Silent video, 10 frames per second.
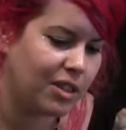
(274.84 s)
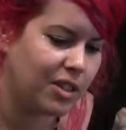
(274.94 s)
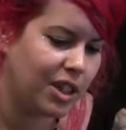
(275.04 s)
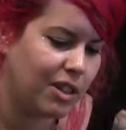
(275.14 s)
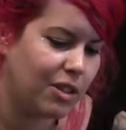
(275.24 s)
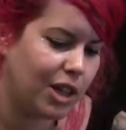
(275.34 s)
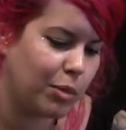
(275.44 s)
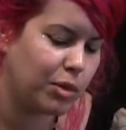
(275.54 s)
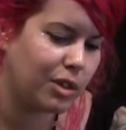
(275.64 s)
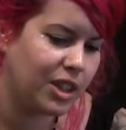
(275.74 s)
taking the
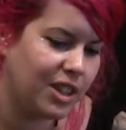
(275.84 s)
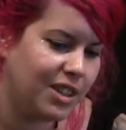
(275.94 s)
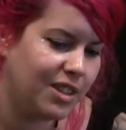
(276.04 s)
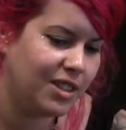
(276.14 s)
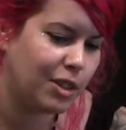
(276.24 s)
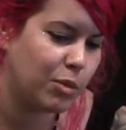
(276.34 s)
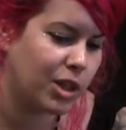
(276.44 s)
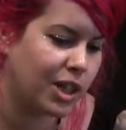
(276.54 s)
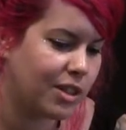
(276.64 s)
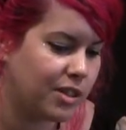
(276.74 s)
library somewhere
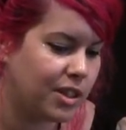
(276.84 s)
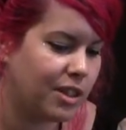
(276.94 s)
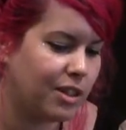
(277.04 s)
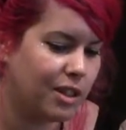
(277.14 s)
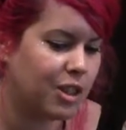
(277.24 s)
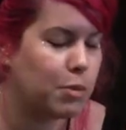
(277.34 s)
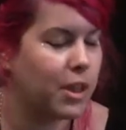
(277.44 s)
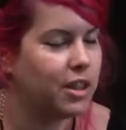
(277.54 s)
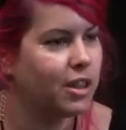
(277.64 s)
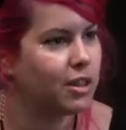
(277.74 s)
else and
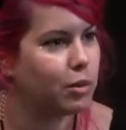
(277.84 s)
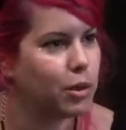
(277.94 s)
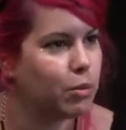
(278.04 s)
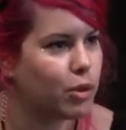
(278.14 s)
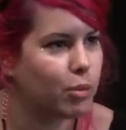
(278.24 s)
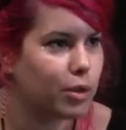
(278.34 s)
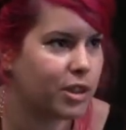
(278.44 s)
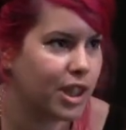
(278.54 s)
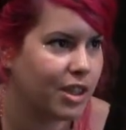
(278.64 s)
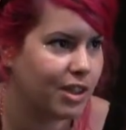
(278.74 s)
expanding a little bit more the
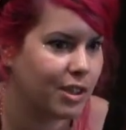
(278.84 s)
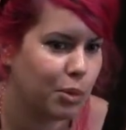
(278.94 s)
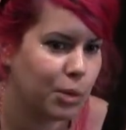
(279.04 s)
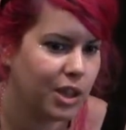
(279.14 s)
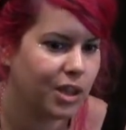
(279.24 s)
project and opening